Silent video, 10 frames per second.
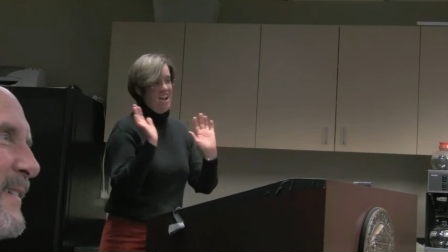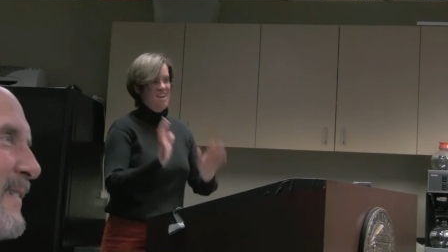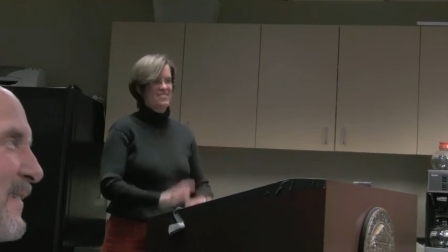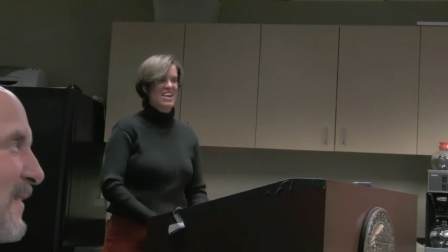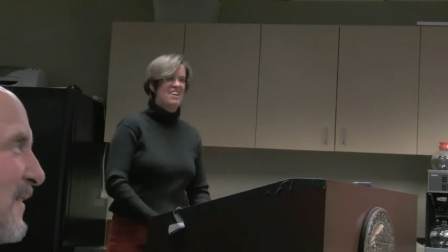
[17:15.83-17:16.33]
I
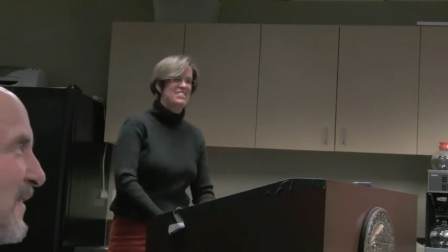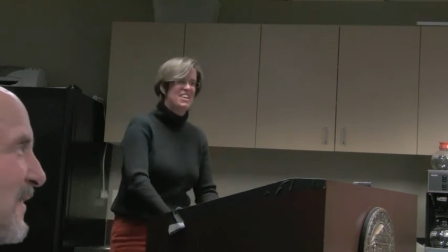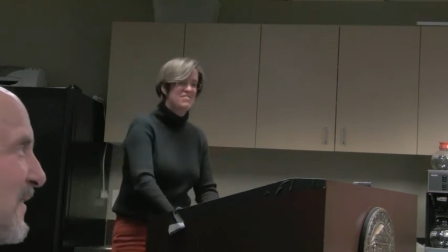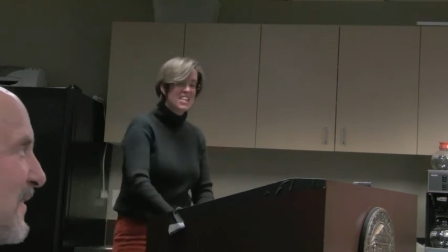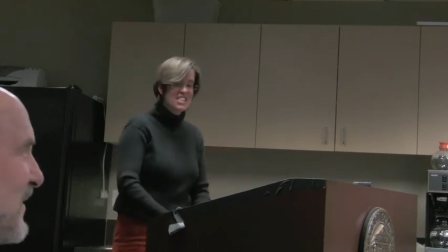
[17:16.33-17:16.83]
am getting
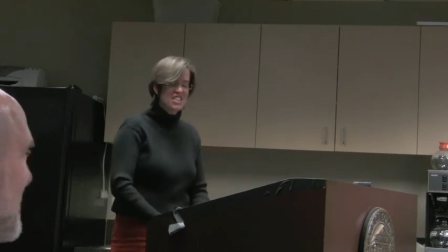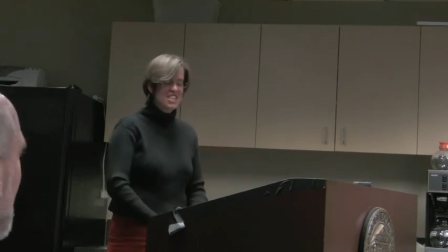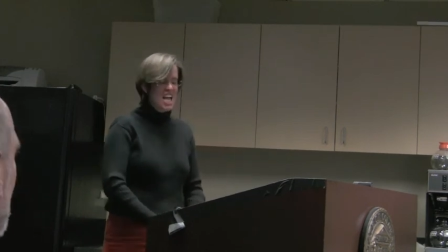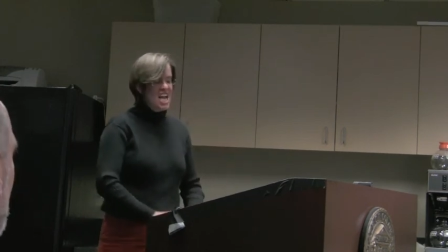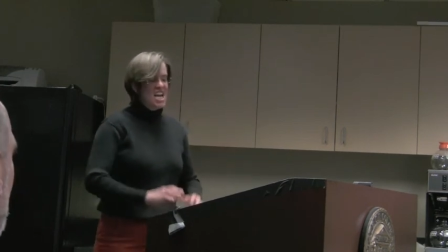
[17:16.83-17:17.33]
upset, but it's just,
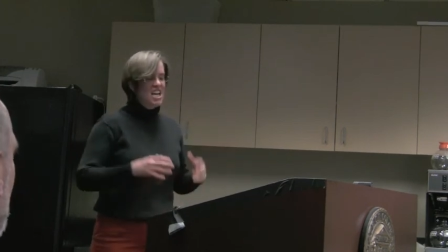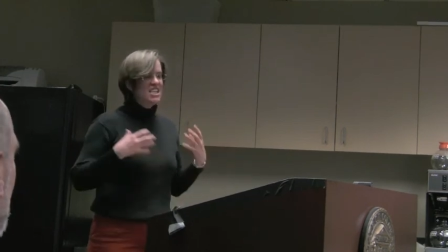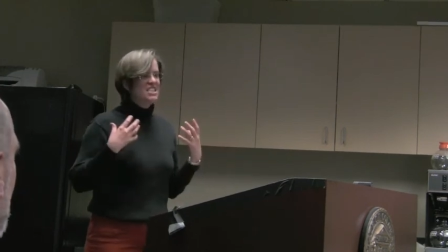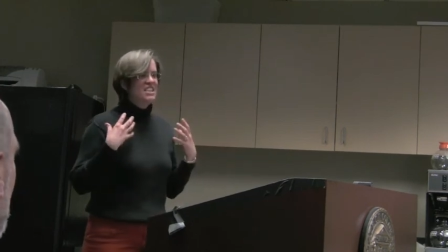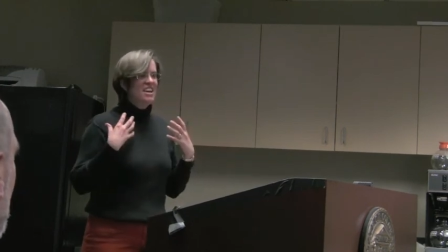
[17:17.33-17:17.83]

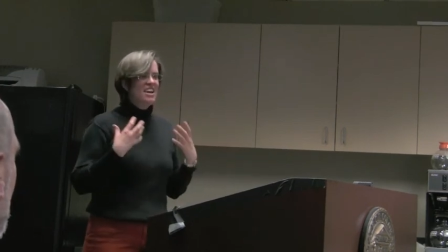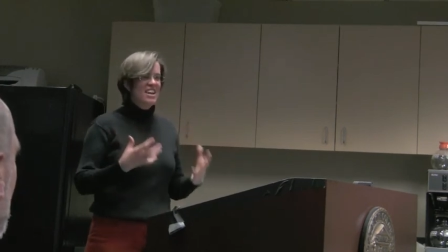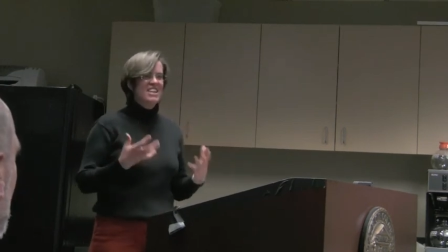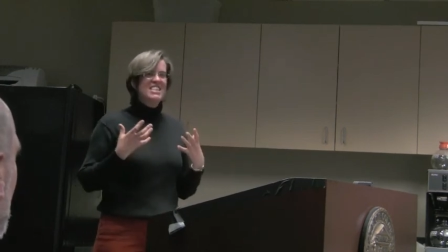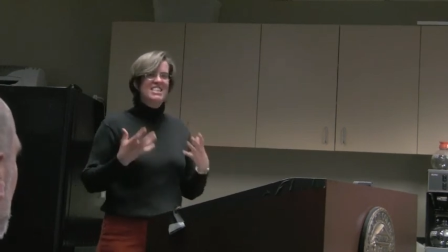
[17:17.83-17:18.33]
it's,
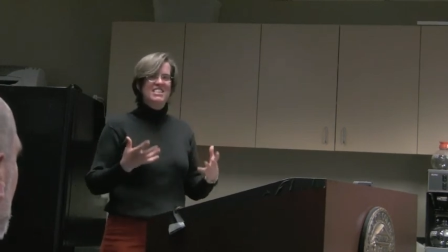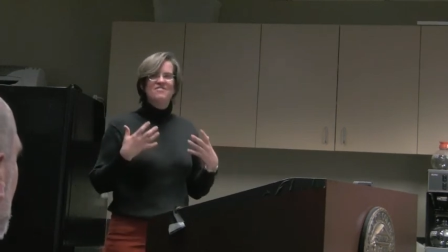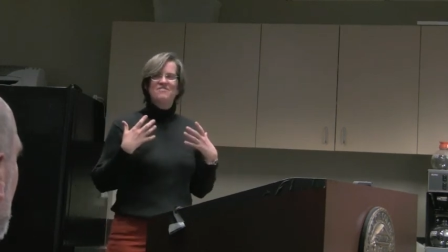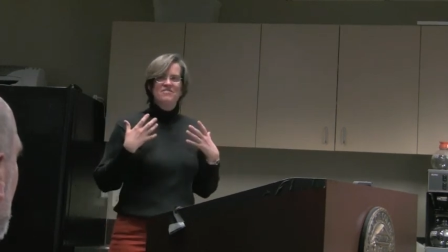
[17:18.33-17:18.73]
it's,